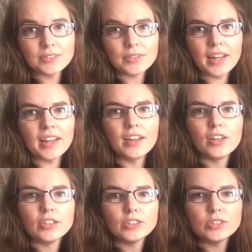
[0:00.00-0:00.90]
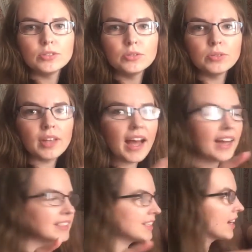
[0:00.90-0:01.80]
Okay, two
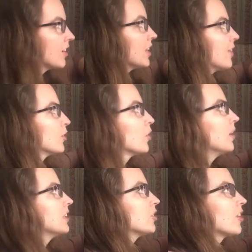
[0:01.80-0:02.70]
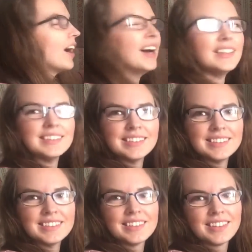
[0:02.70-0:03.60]
lines that are never going to cross,
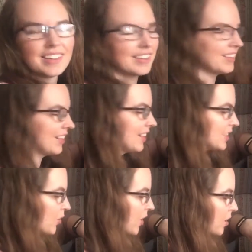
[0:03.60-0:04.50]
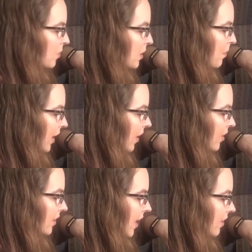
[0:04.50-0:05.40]
that's going to be
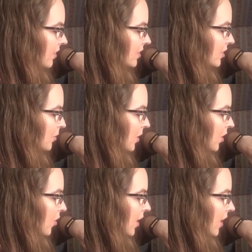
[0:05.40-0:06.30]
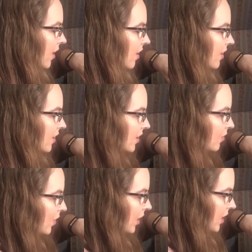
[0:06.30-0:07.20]
parallel. So I'm going to go ahead and
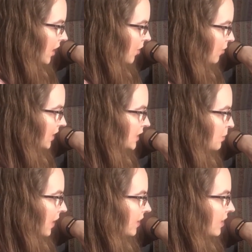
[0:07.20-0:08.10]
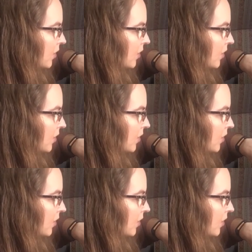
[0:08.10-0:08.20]
very carefully spell it.